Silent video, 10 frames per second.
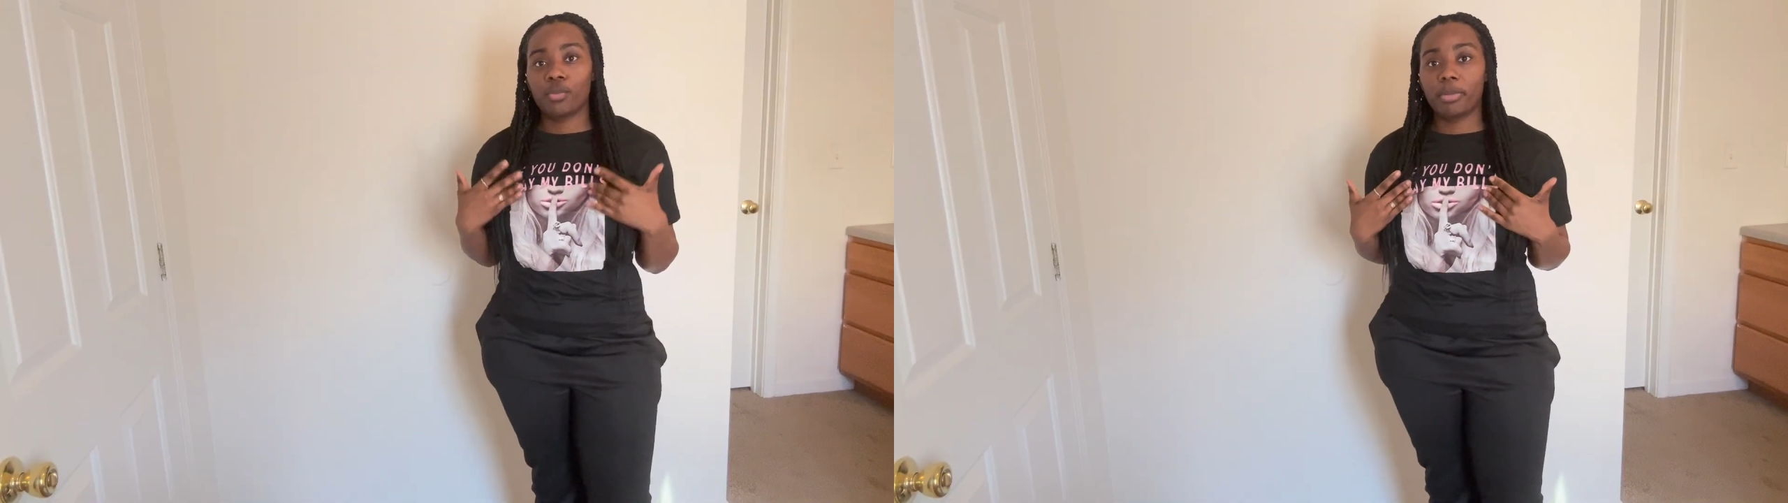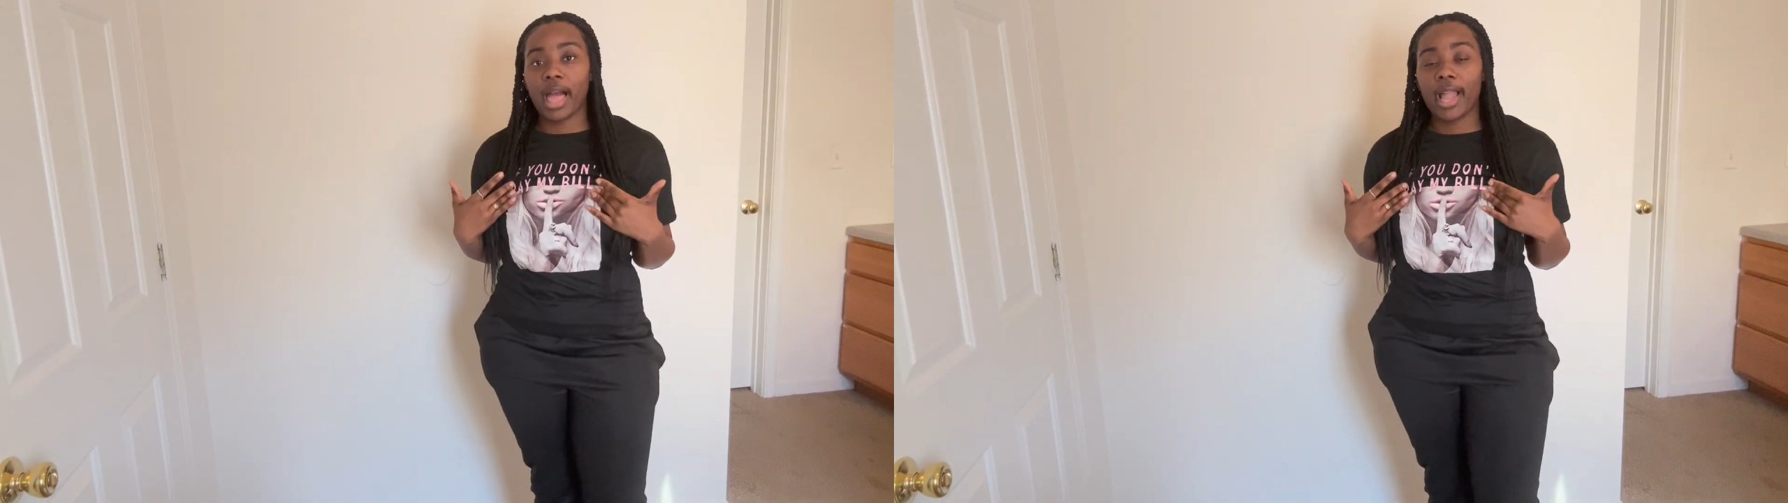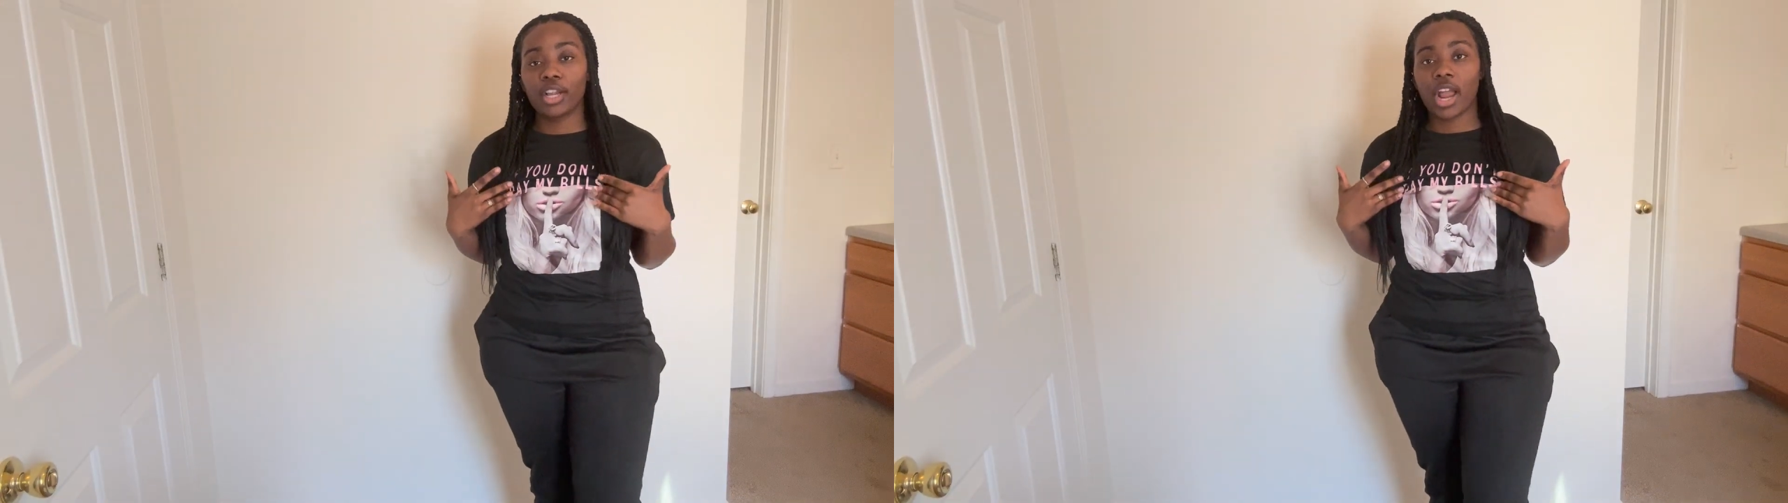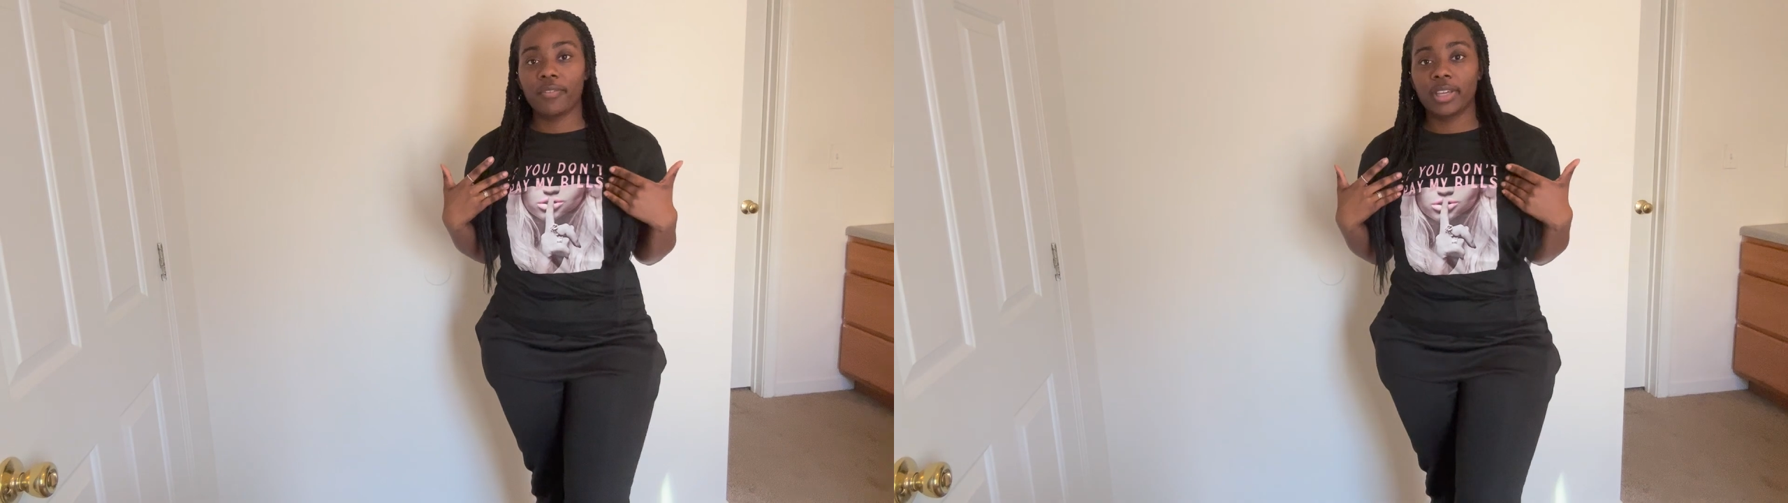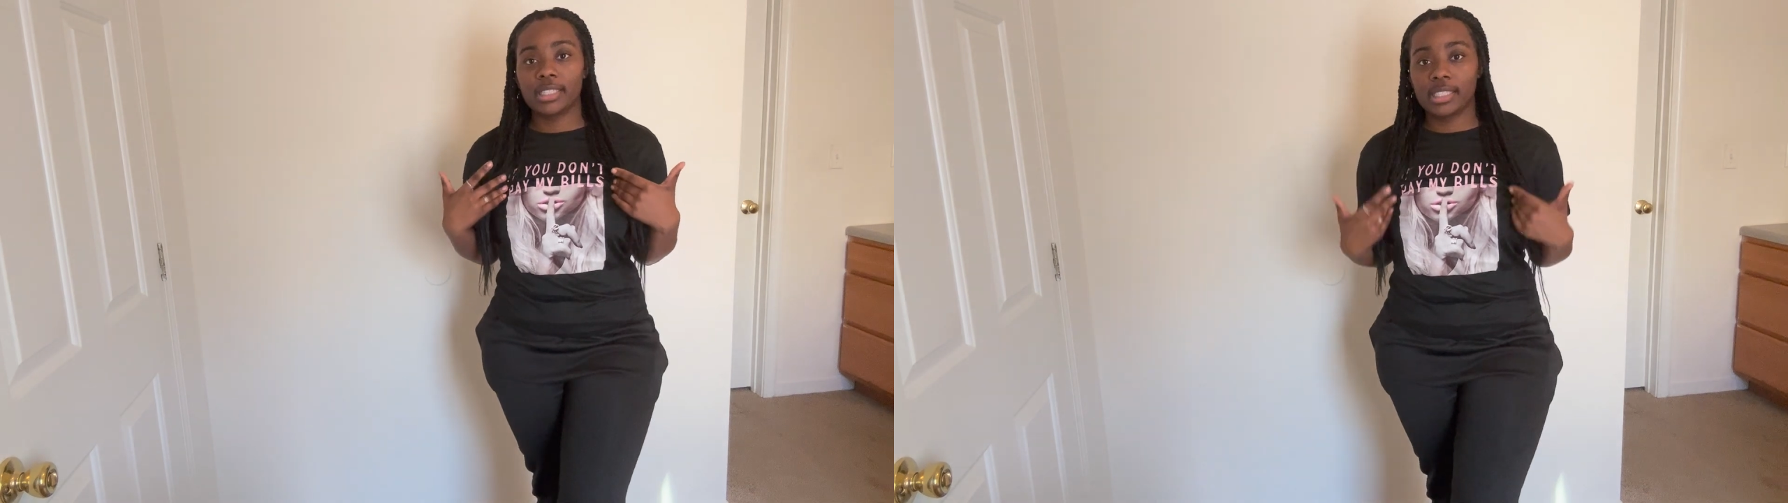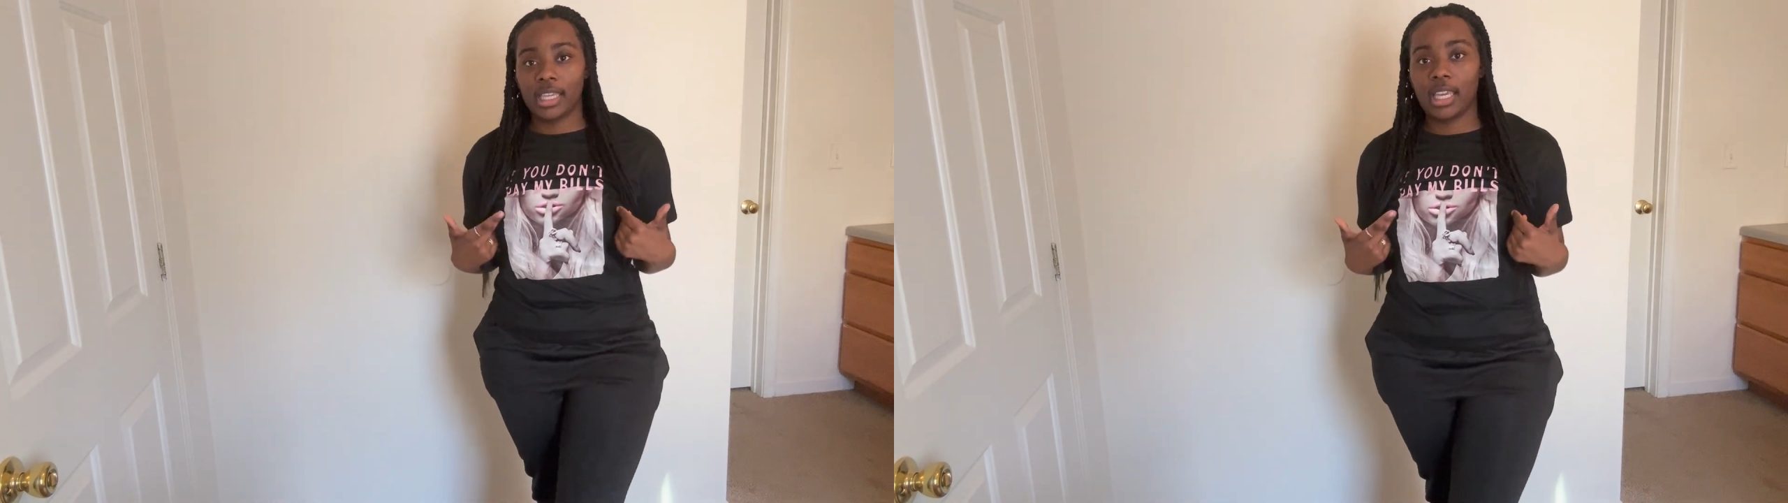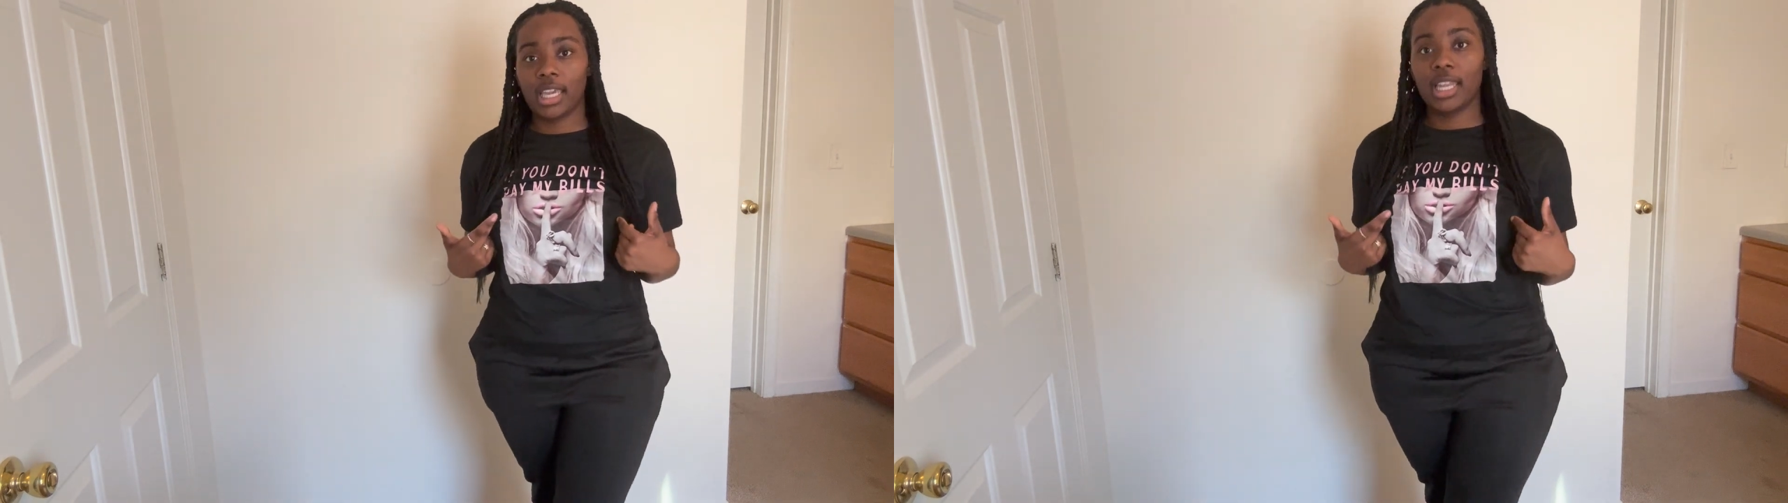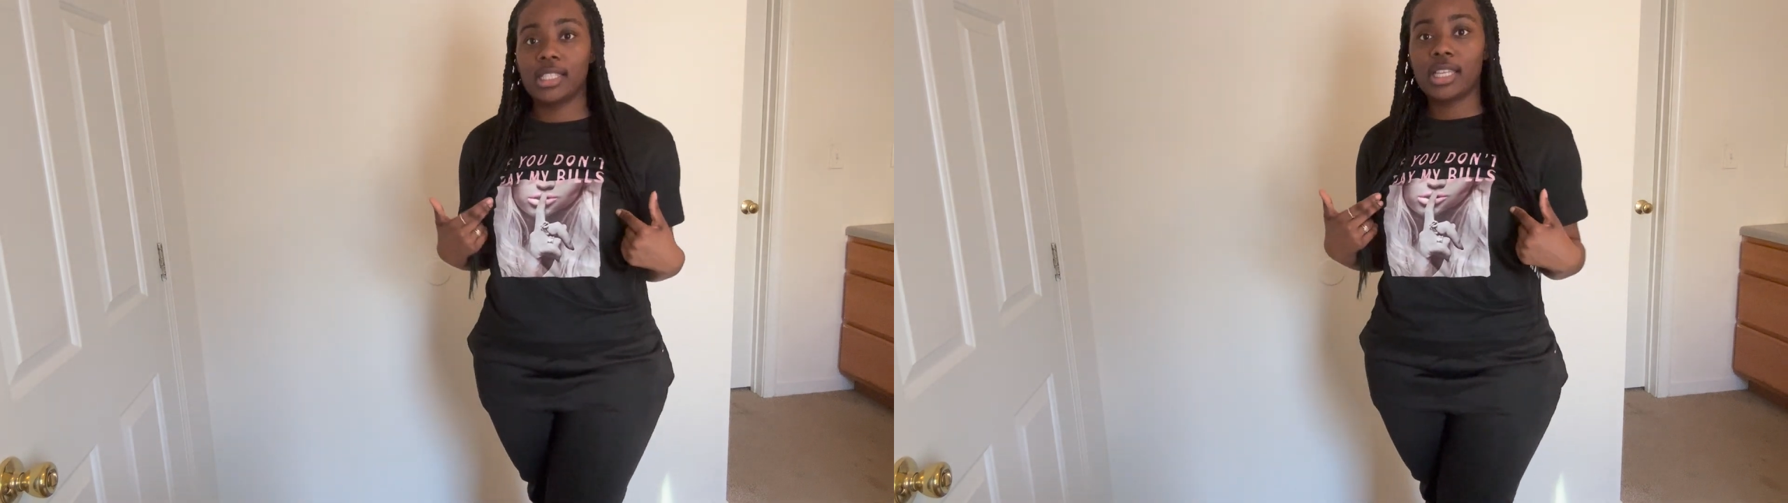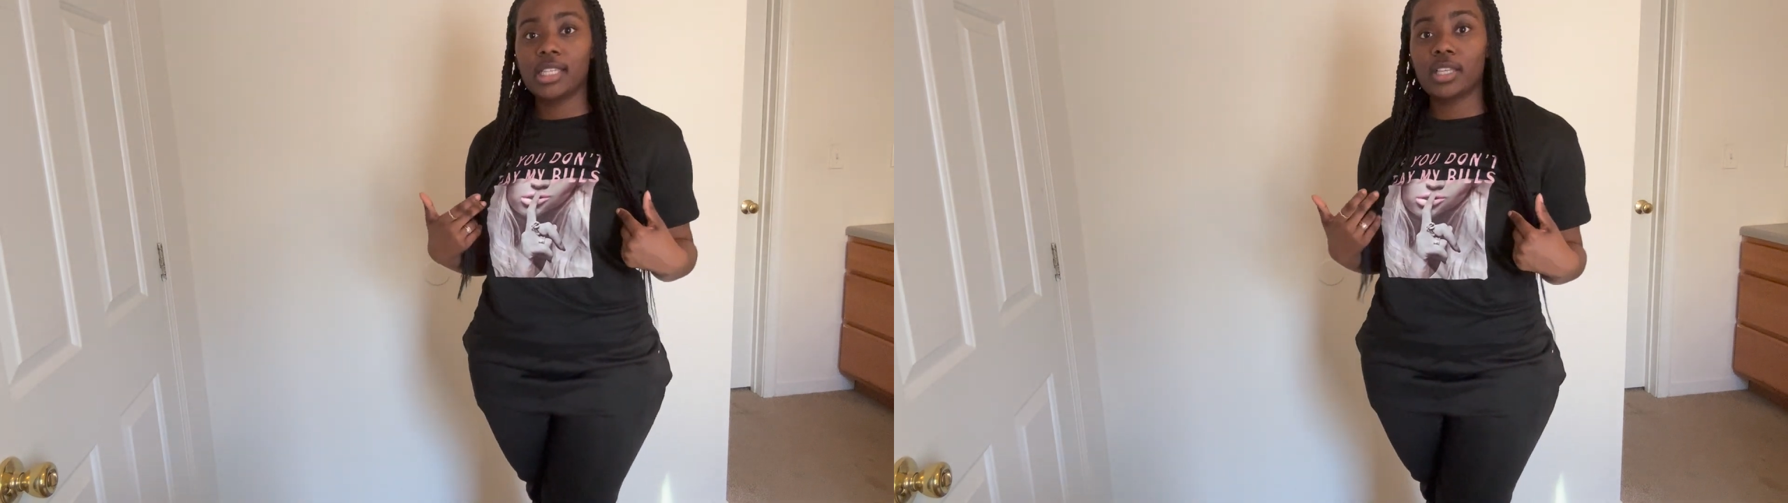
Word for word: black graphic tee and it says,